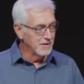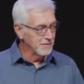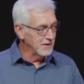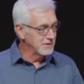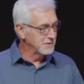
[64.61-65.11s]

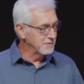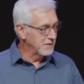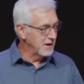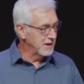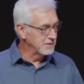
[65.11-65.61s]
face to
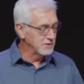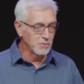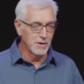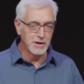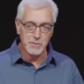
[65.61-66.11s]
face is
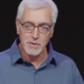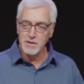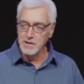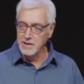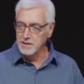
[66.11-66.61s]
what he
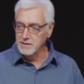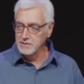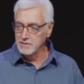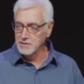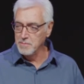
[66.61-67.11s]
really
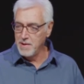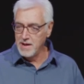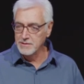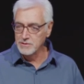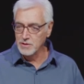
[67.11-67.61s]
is, is a
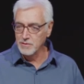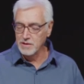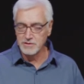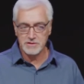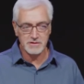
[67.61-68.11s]
bondservant,
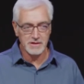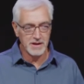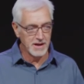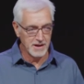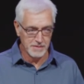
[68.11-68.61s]
a
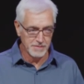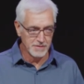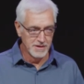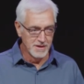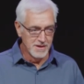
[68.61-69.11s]
slave
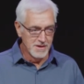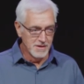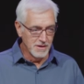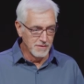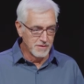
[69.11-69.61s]

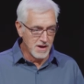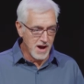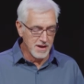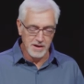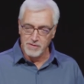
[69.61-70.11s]
of
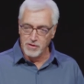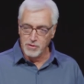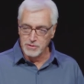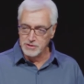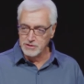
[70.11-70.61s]
God and of the
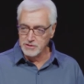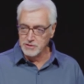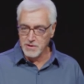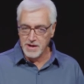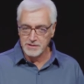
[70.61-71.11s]
Lord Jesus
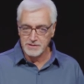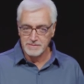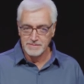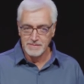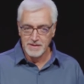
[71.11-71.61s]
Christ.
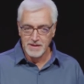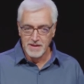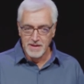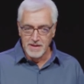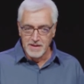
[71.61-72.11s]

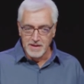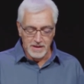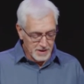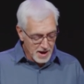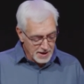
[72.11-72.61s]

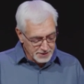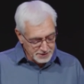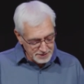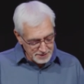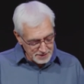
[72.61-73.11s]
And
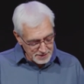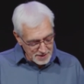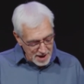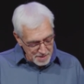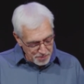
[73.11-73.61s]
guys,
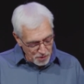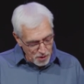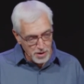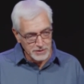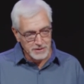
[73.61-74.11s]
I
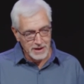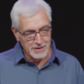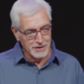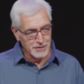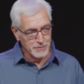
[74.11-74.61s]
paused at
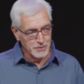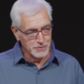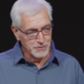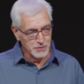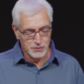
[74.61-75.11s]
this first
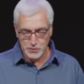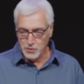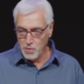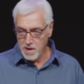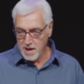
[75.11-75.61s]
verse for
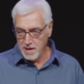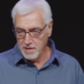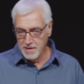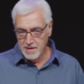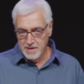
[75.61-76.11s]
a
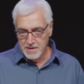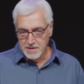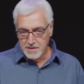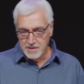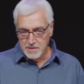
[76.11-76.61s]
while
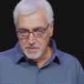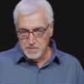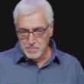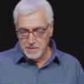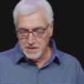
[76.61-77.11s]

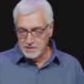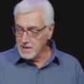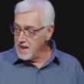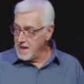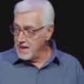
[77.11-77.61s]
because
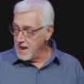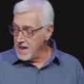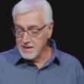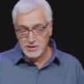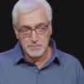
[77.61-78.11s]
I and I
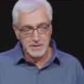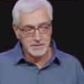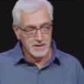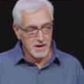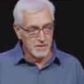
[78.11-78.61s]
asked
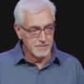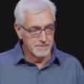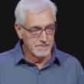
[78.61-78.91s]
myself,